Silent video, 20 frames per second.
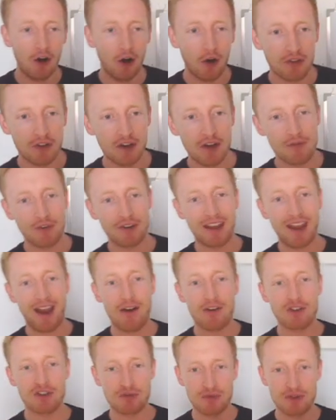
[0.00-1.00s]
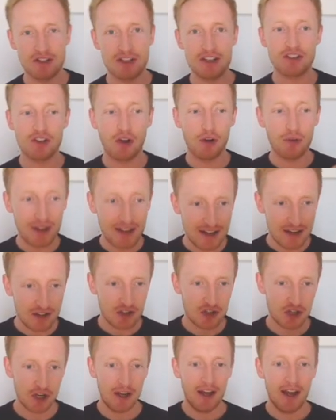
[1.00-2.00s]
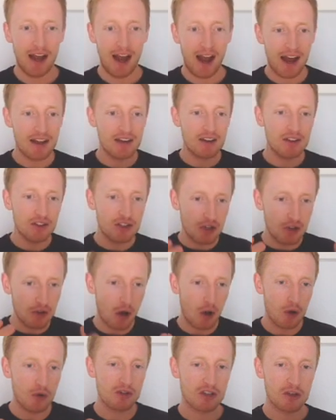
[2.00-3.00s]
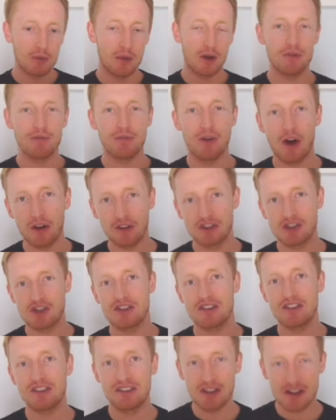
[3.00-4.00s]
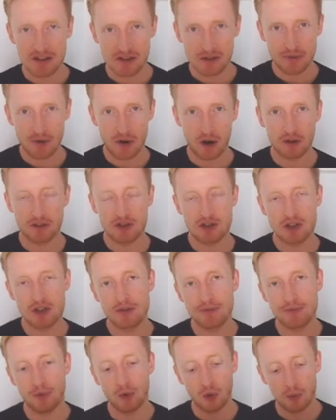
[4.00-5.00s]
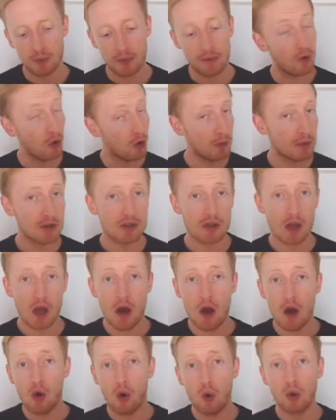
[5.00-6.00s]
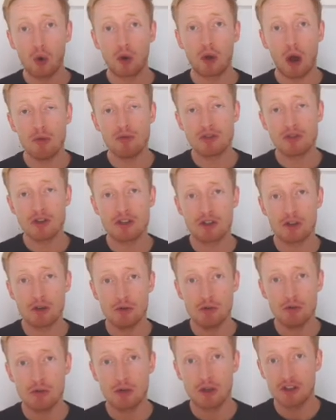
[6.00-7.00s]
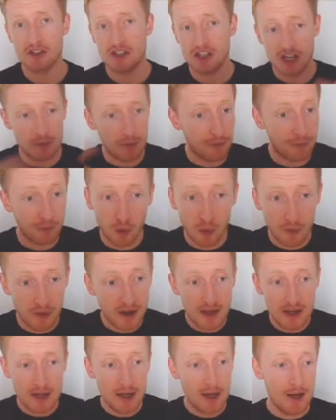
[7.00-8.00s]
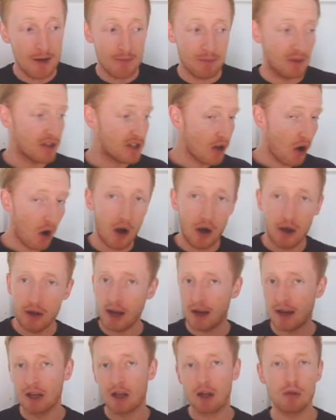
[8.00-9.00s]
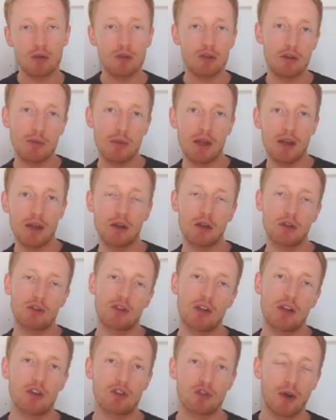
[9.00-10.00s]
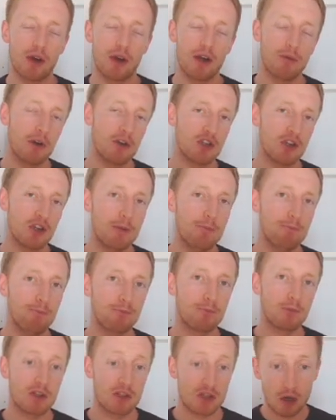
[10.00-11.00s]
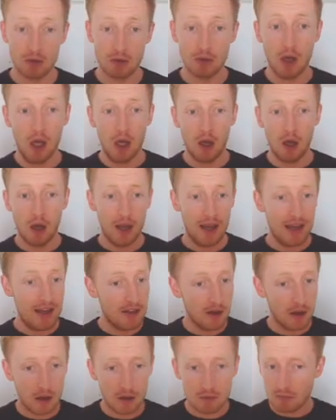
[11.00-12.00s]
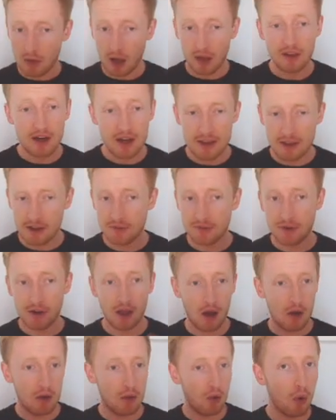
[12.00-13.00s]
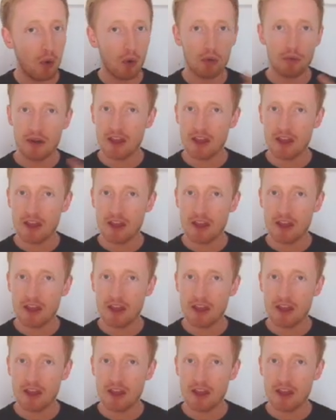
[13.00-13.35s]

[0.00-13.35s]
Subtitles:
on the different characteristics of each, and you know some advantages and disadvantages for performers or coaches to consider before they design and include them in a training regime. So either underneath this video or